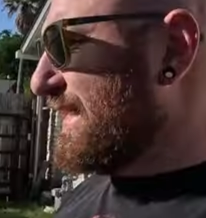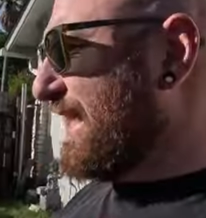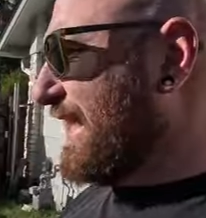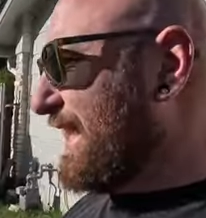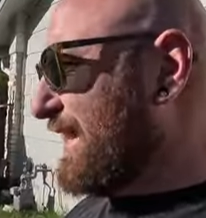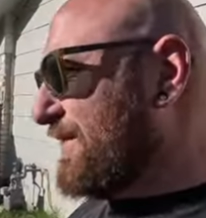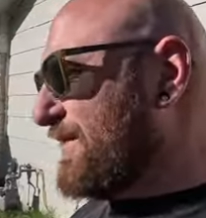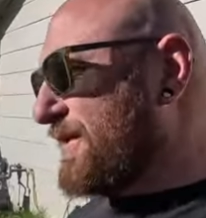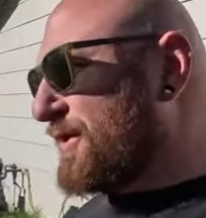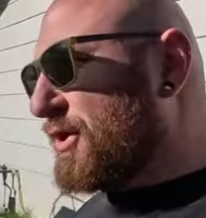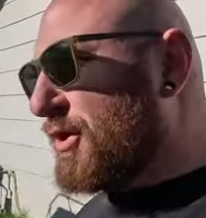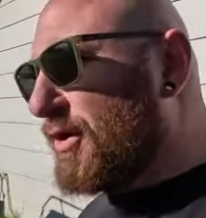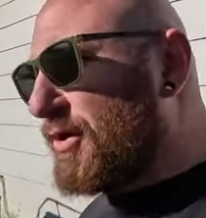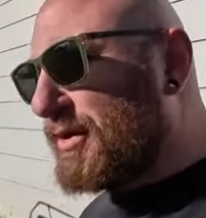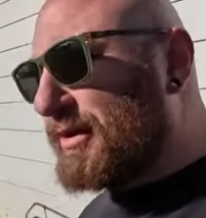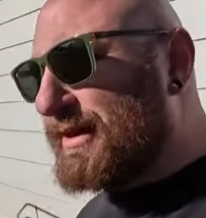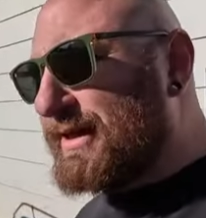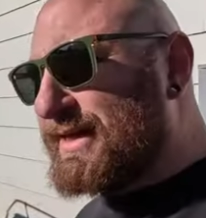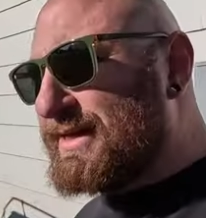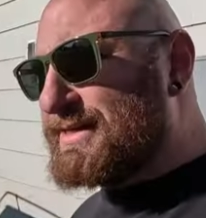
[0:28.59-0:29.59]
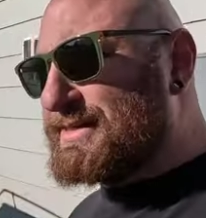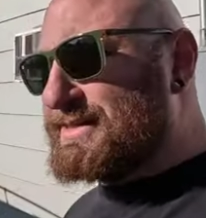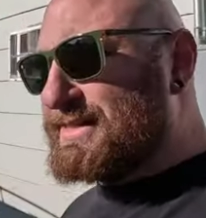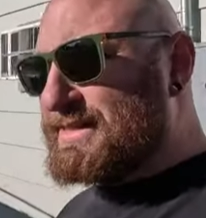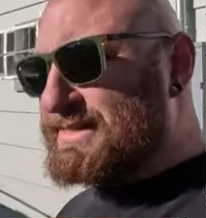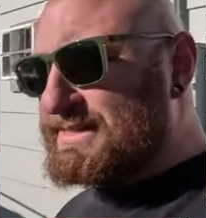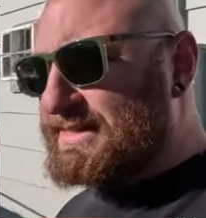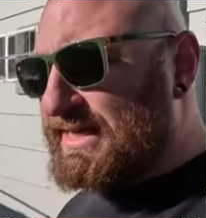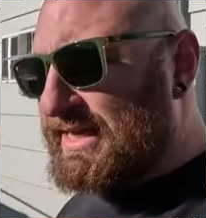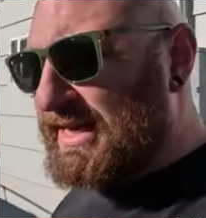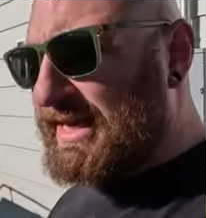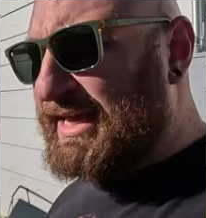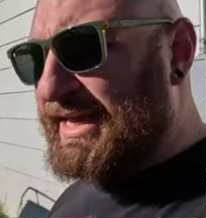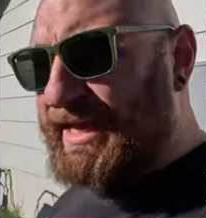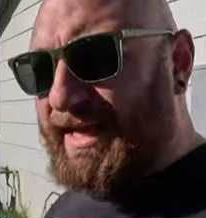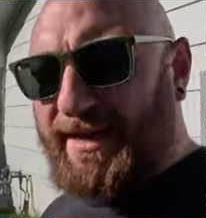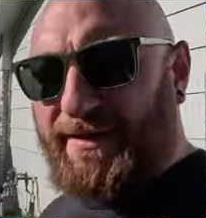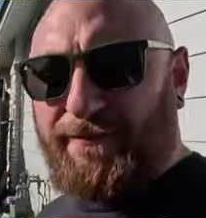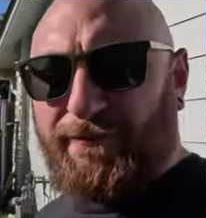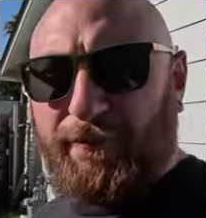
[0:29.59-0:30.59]
uh, the goal is to
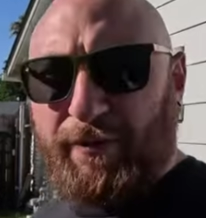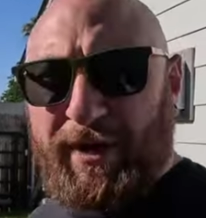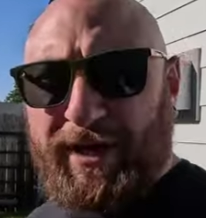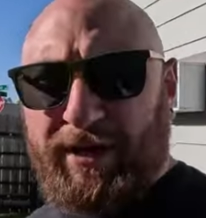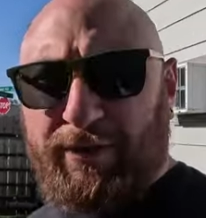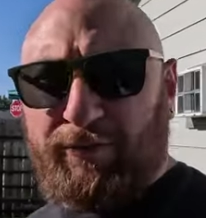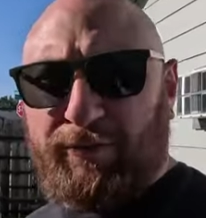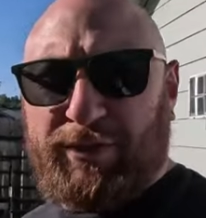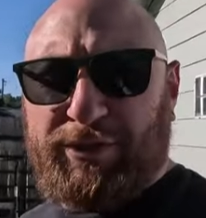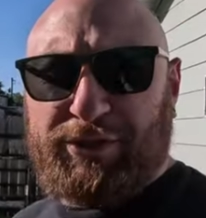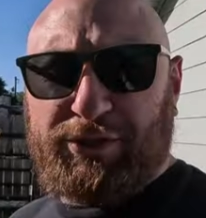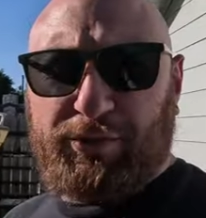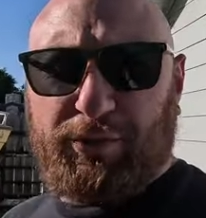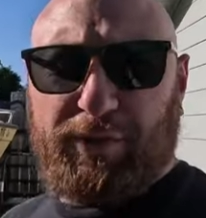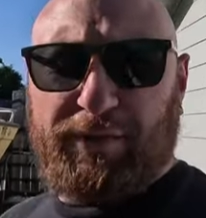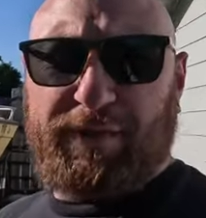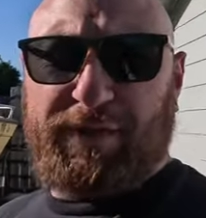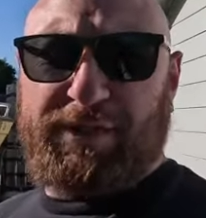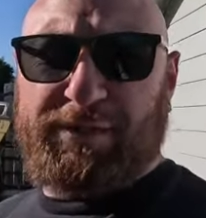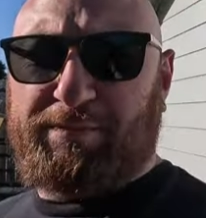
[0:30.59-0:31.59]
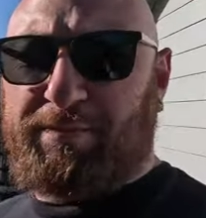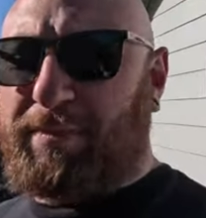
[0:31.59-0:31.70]
see if we can restore this